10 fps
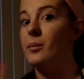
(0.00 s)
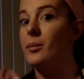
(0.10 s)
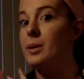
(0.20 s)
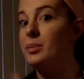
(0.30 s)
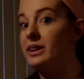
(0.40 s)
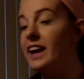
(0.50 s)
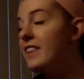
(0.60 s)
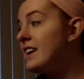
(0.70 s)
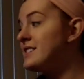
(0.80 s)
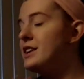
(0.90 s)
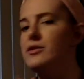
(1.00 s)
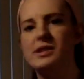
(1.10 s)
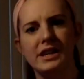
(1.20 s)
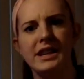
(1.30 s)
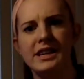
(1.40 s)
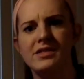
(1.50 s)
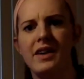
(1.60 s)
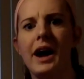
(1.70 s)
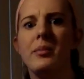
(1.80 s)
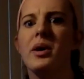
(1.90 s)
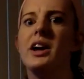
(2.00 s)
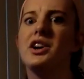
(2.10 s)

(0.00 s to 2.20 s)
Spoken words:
we play this and you see these vibrate,